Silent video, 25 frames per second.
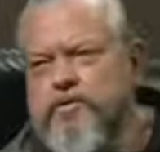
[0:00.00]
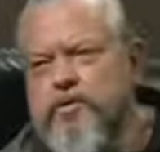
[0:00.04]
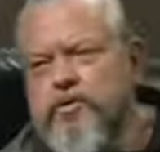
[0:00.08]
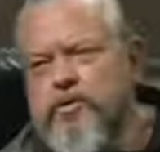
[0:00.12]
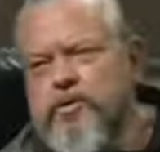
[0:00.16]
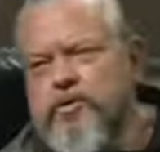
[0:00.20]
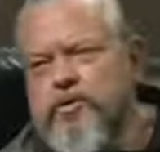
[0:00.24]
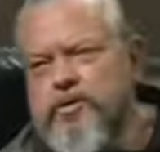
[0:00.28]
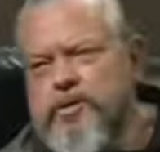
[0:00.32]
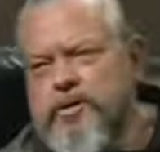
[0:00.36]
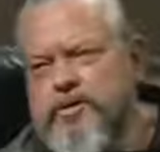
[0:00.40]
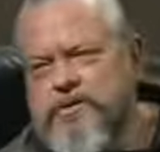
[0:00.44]

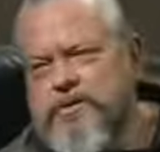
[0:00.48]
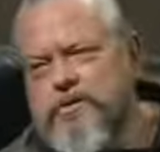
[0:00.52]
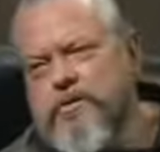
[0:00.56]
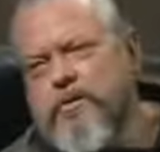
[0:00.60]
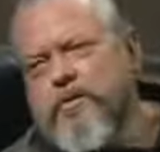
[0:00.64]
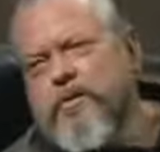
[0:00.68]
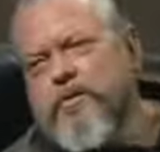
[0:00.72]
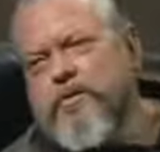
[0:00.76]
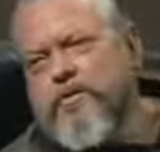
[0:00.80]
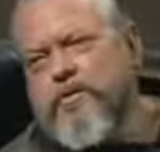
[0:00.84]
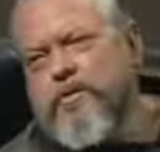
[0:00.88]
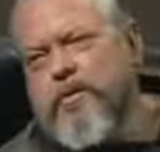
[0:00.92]

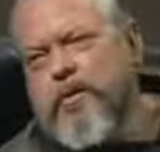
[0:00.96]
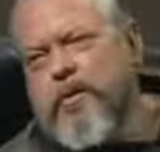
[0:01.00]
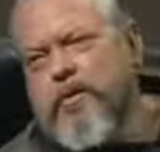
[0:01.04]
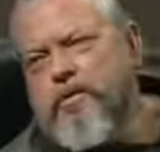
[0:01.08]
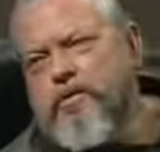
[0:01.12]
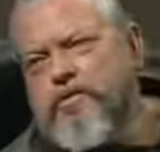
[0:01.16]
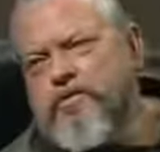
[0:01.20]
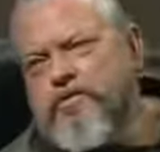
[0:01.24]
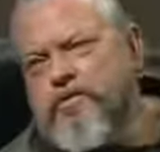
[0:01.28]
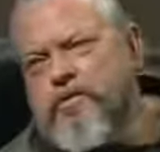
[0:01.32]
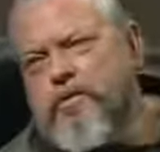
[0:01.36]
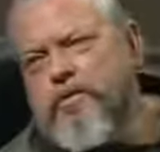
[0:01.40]
tororito, you
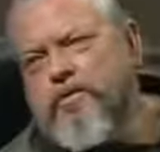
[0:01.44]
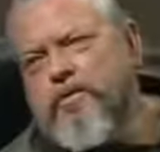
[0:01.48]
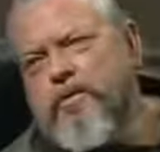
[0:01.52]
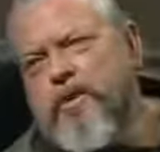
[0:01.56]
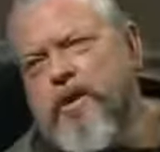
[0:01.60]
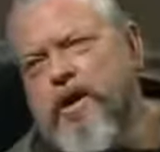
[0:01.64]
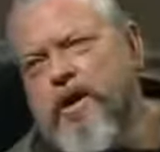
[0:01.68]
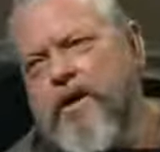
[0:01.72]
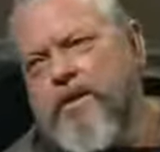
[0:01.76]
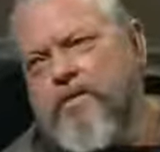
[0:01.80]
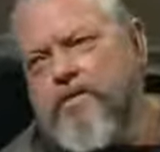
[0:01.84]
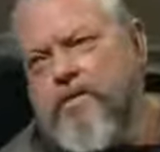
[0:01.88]
know, for a
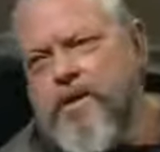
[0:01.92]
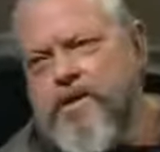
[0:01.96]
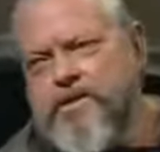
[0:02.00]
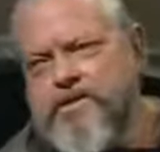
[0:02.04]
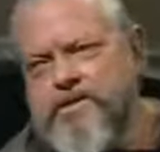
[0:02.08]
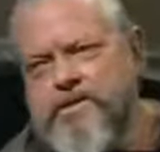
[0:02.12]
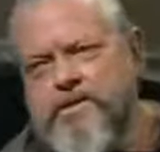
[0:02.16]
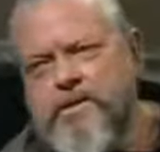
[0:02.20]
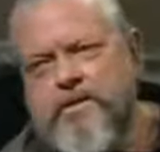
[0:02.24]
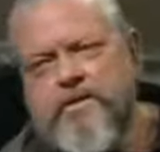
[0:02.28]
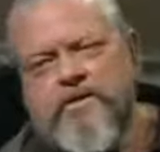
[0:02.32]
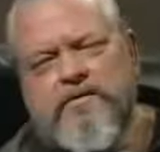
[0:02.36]
while
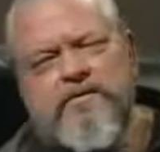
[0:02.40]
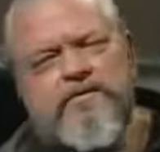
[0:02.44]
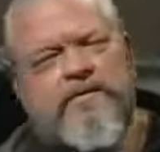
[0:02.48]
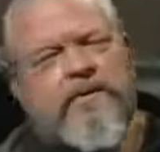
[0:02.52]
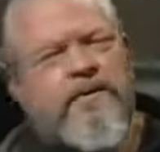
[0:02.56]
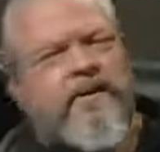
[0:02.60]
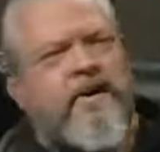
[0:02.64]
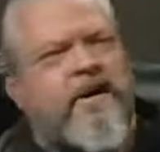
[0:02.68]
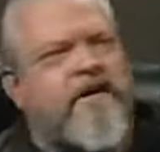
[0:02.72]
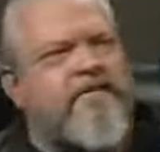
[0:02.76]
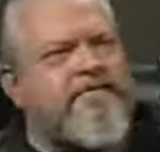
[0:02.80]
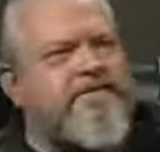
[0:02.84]

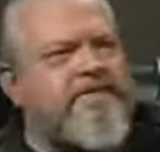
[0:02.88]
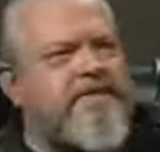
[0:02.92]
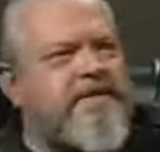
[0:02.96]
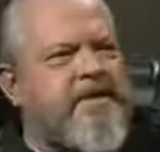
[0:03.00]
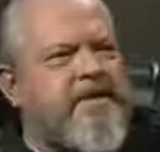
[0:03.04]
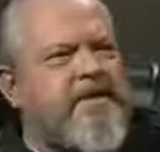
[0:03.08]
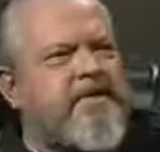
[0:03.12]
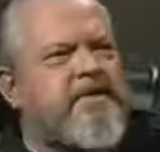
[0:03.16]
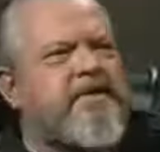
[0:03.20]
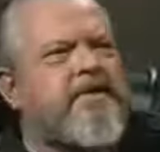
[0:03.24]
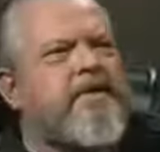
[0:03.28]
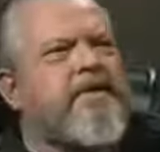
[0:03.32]
myself, and I've
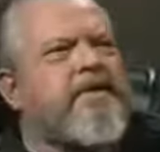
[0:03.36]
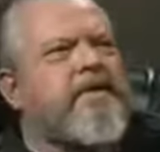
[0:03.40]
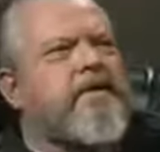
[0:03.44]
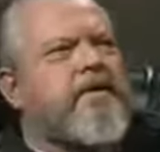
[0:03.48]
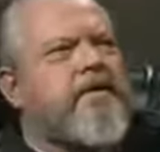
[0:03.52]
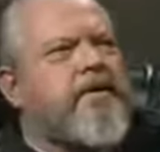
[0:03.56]
seen